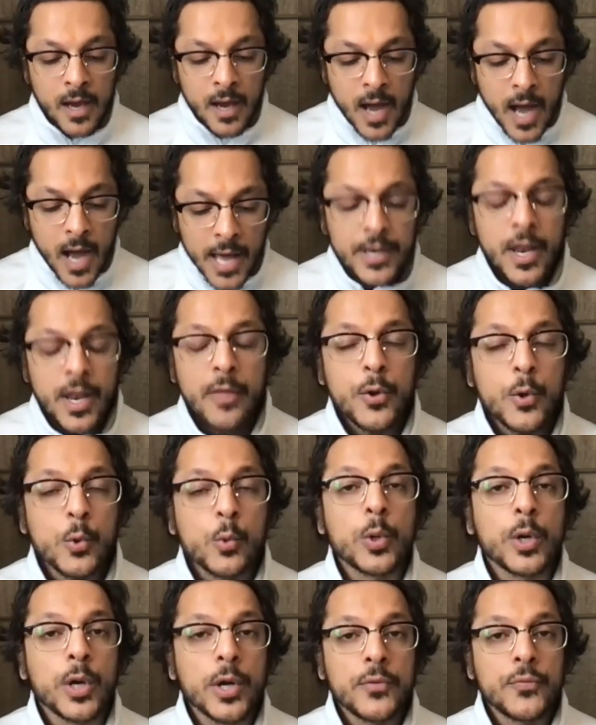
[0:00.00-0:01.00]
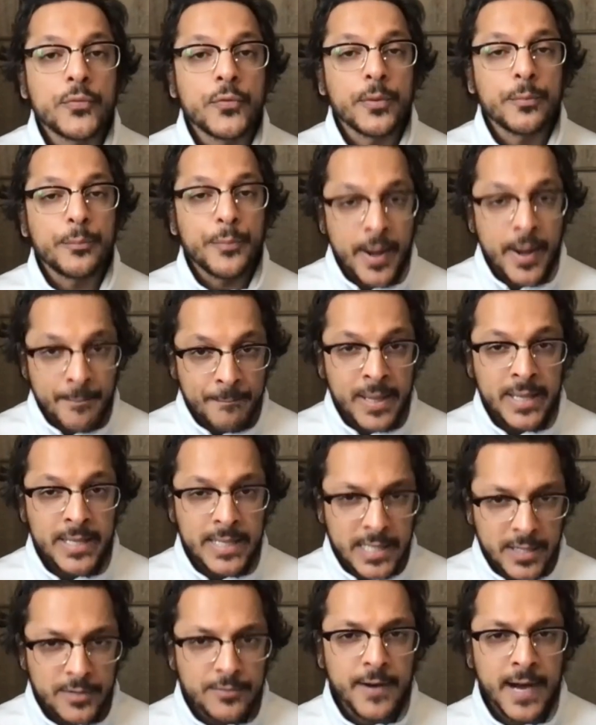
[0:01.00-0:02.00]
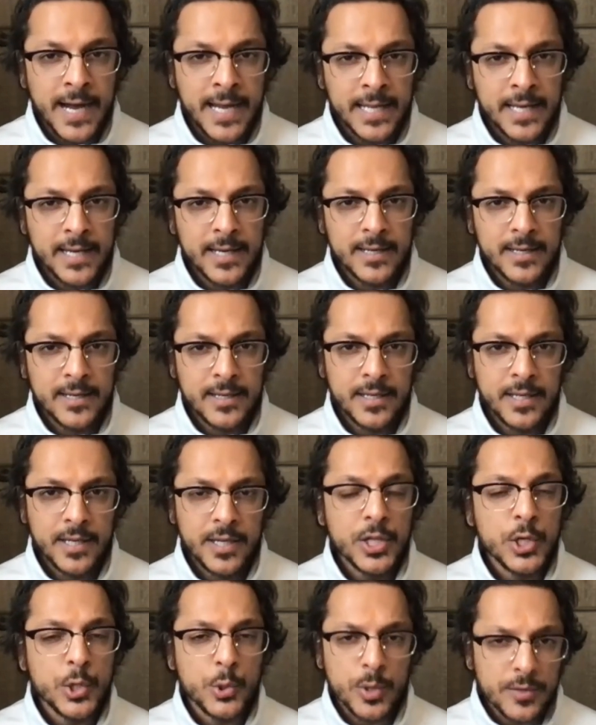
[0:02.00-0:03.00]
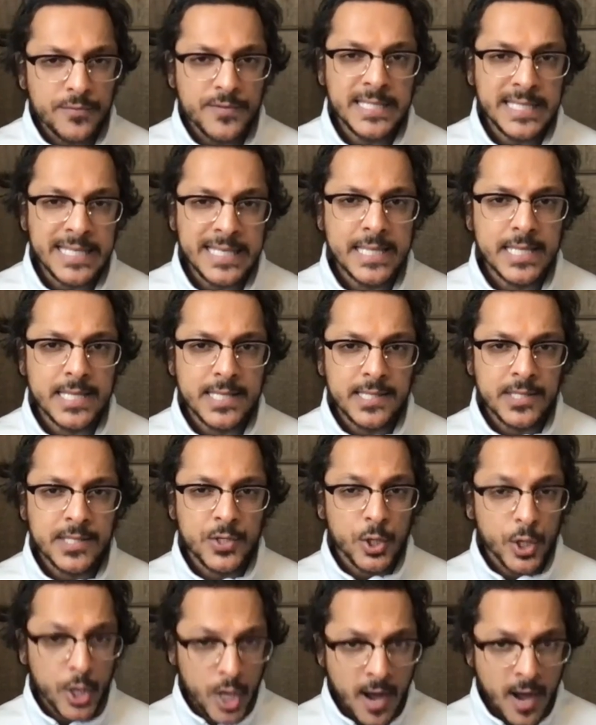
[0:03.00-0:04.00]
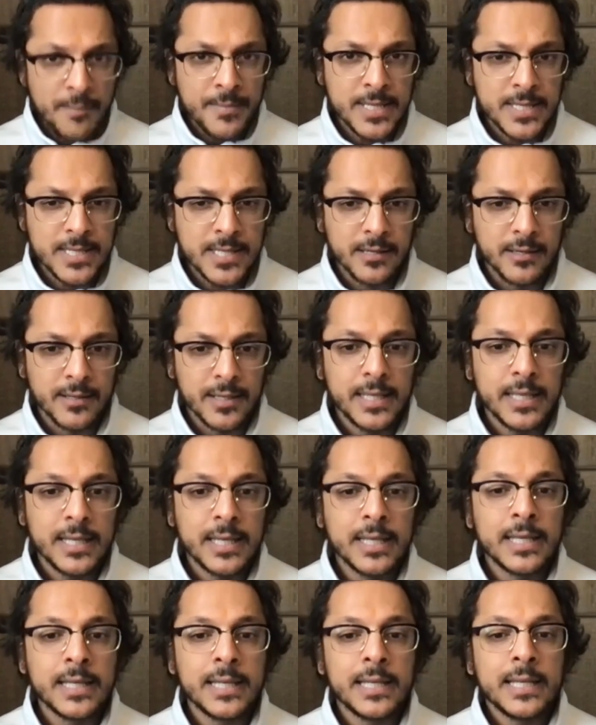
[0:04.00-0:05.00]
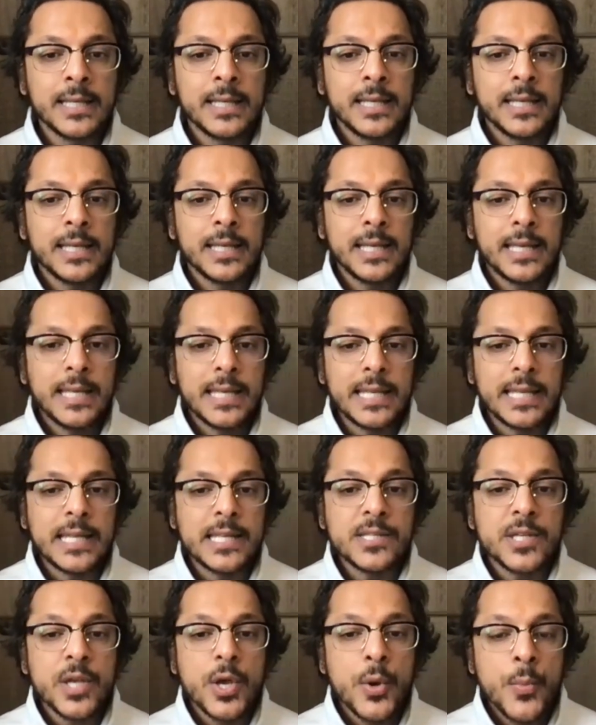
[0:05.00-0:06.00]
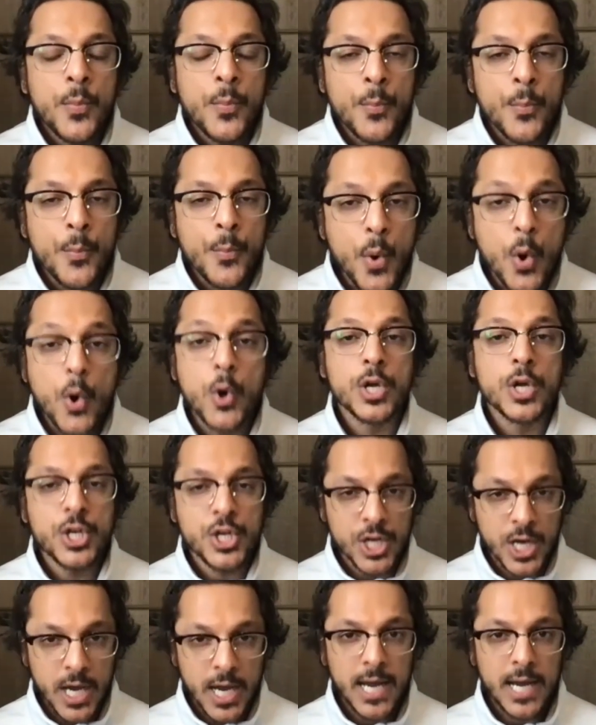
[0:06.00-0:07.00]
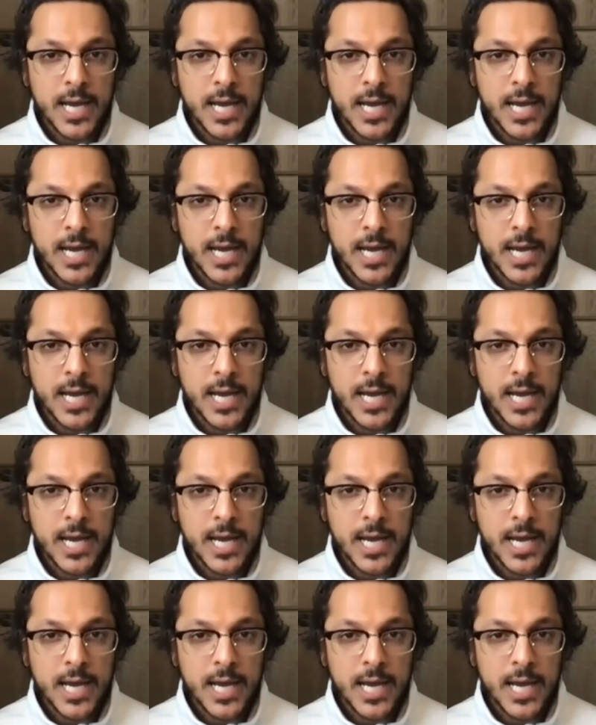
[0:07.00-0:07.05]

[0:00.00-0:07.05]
Another word for Brahma Nirvana, you would have seen this in your commentary, it is moksha.